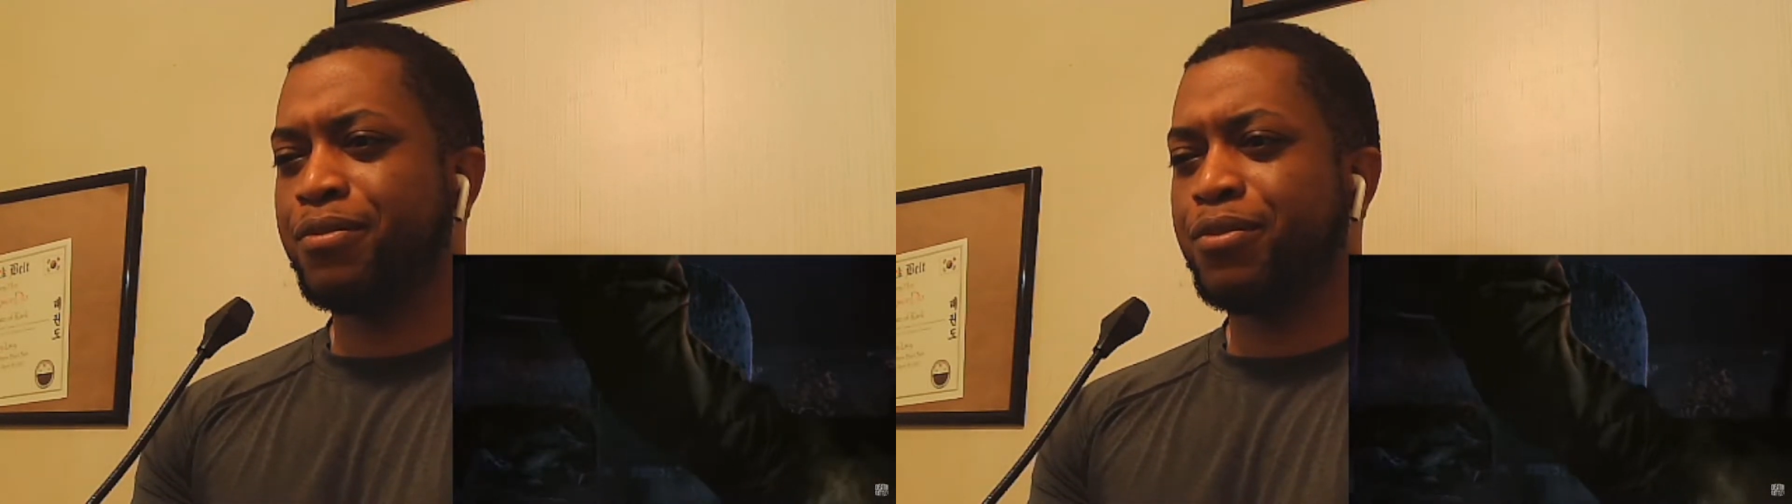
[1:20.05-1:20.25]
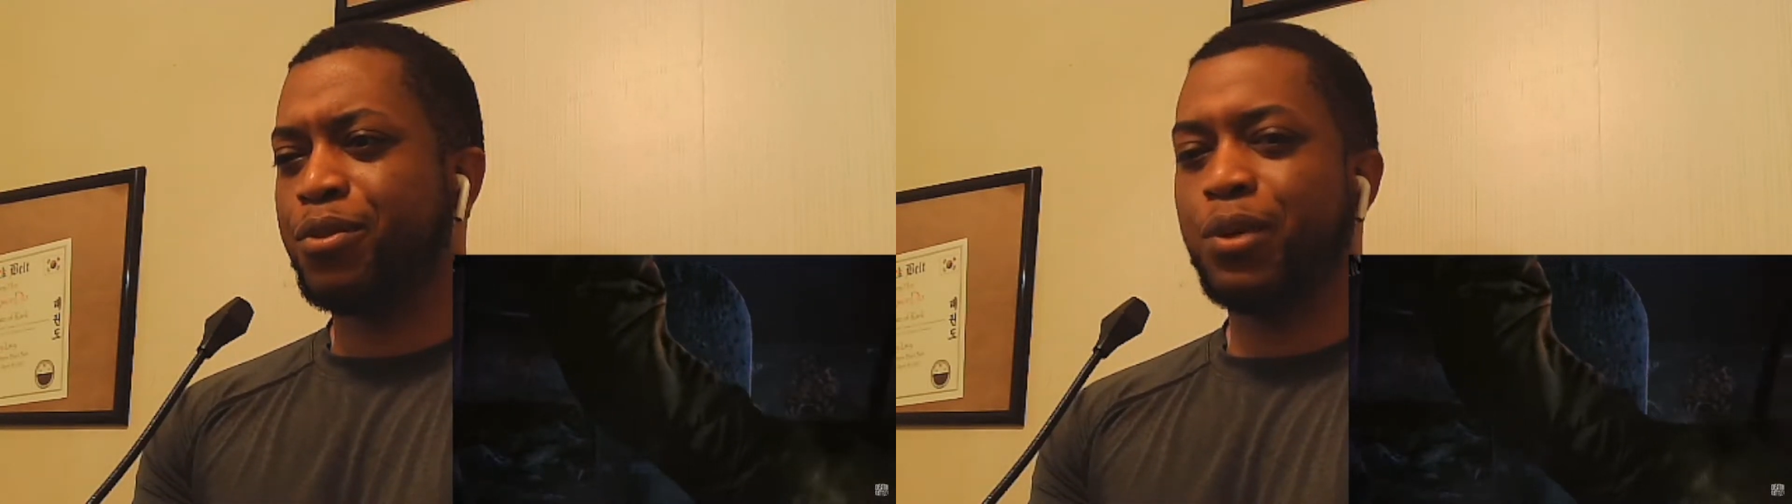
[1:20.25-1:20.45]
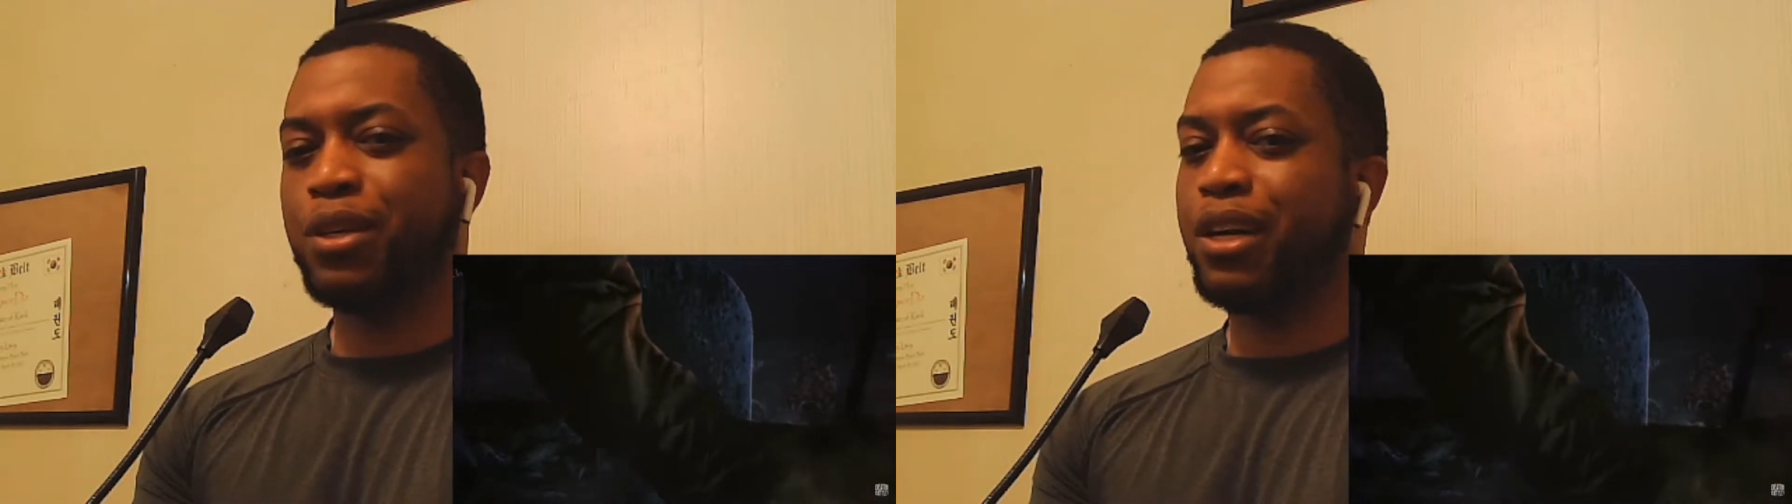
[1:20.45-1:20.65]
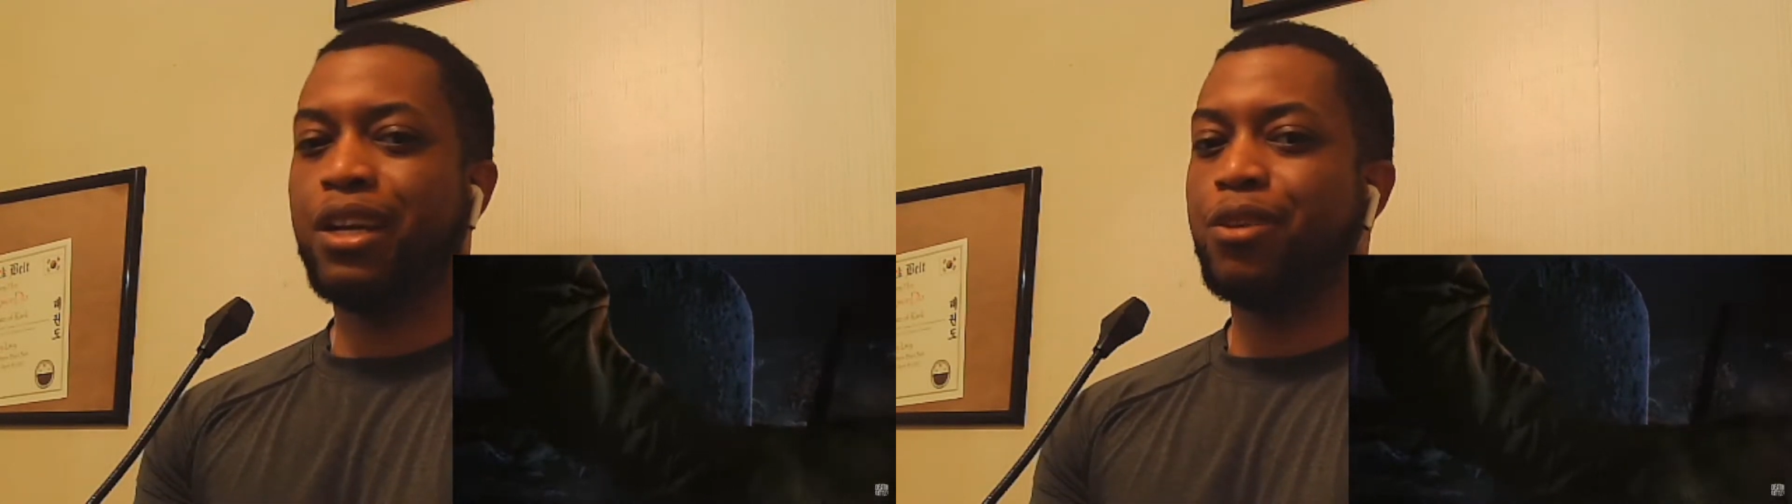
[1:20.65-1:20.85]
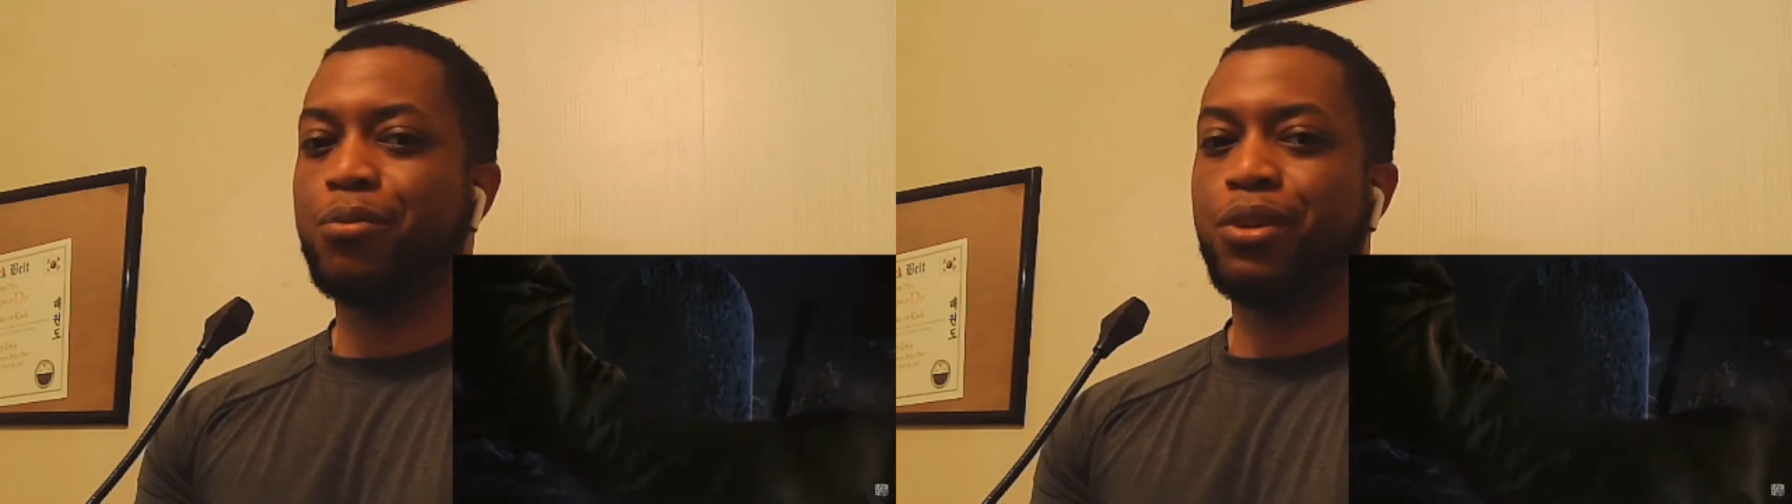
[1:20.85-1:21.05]
Rick, I
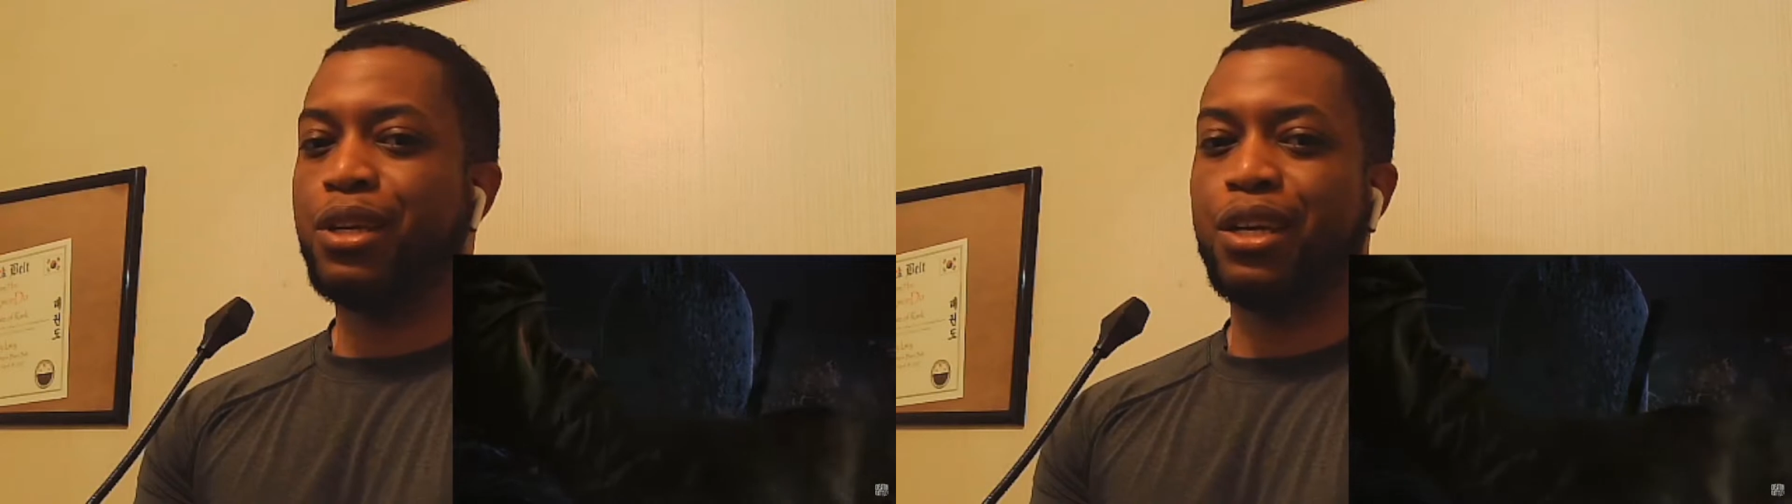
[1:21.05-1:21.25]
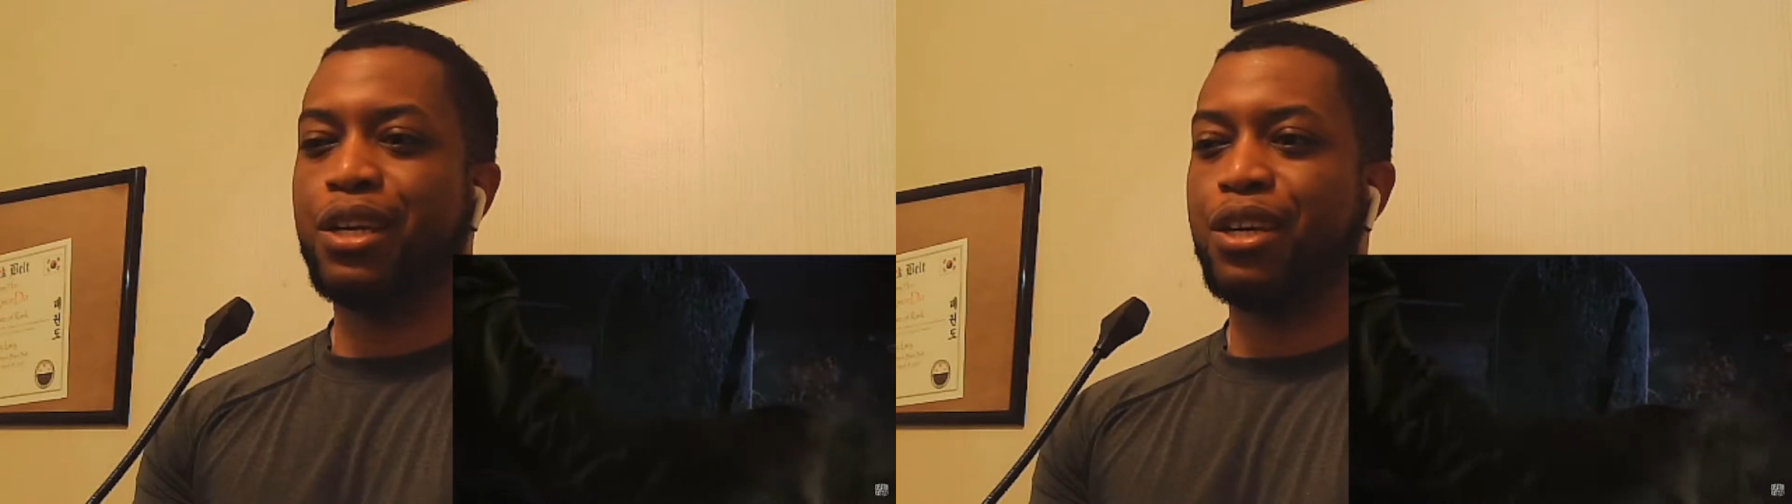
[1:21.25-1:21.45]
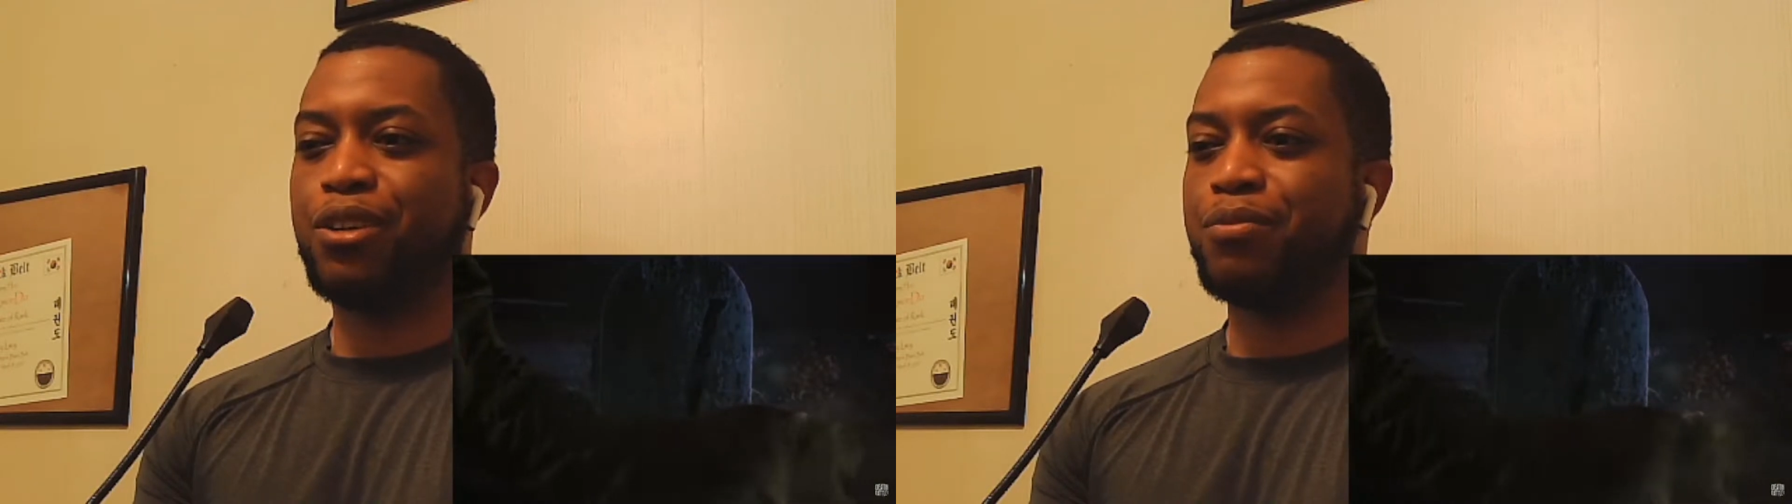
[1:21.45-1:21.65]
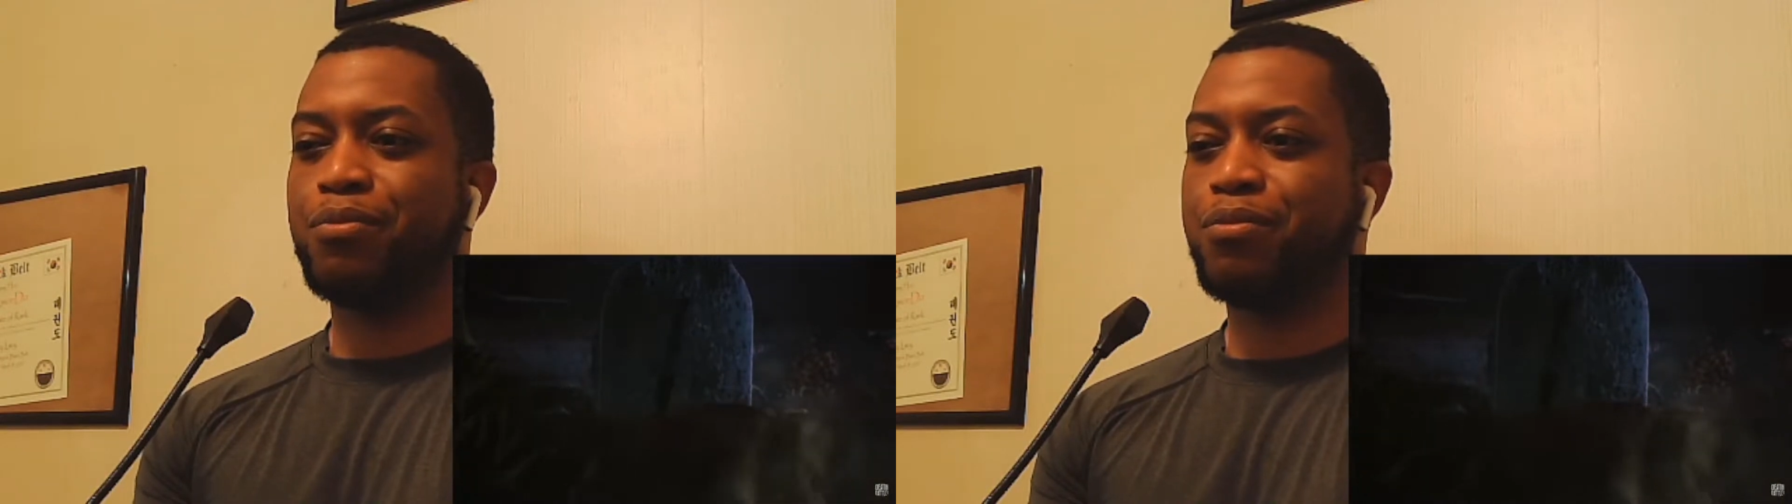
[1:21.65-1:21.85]
didn't play that game.